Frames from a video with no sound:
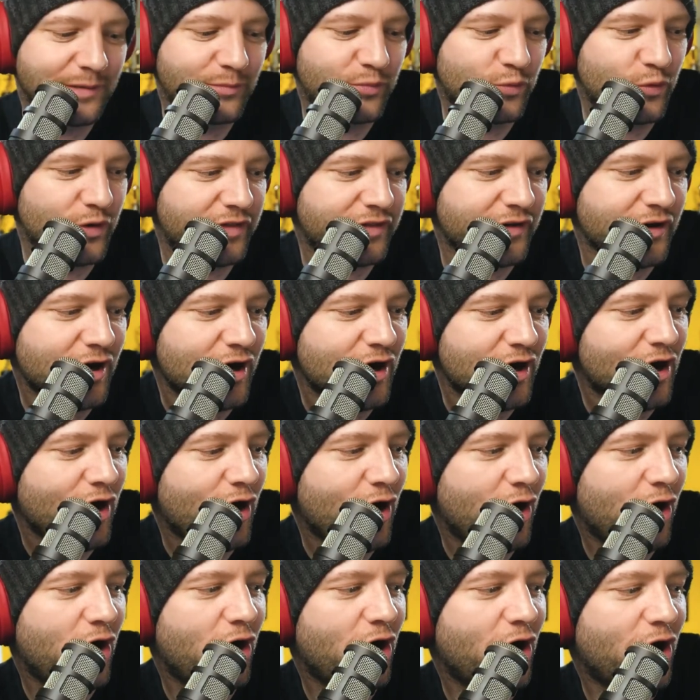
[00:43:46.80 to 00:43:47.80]
up with
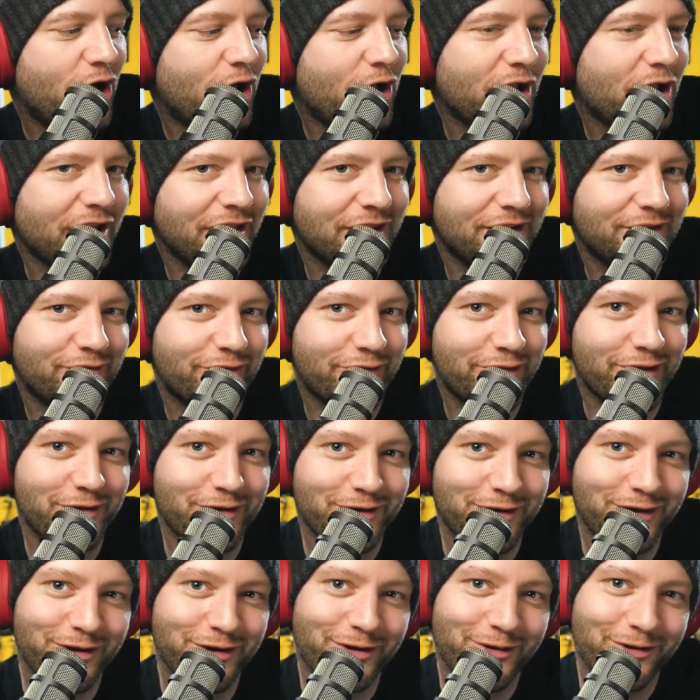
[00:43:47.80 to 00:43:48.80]
all of the
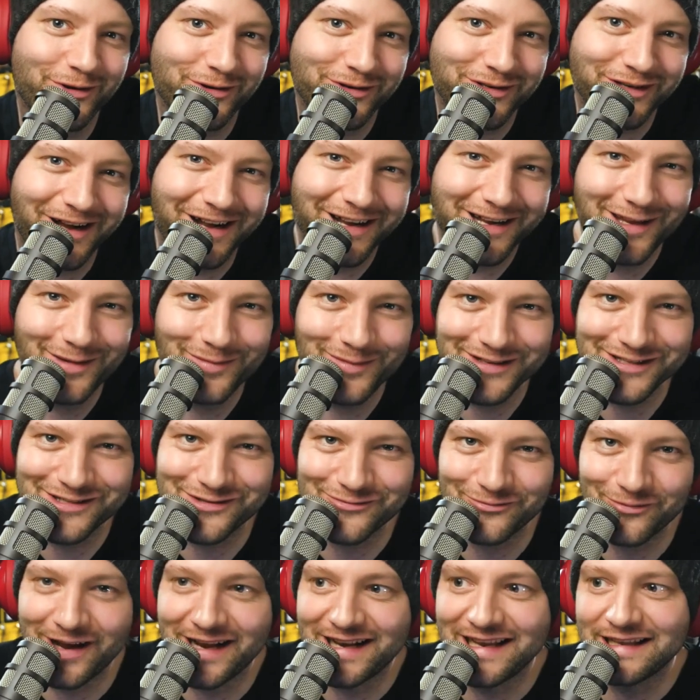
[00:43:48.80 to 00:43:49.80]
you know your
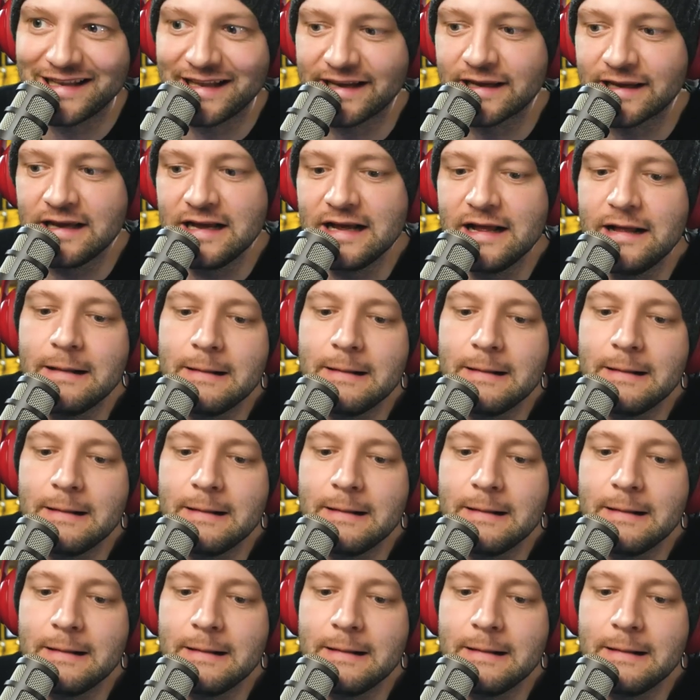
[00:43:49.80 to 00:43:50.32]
documents ready like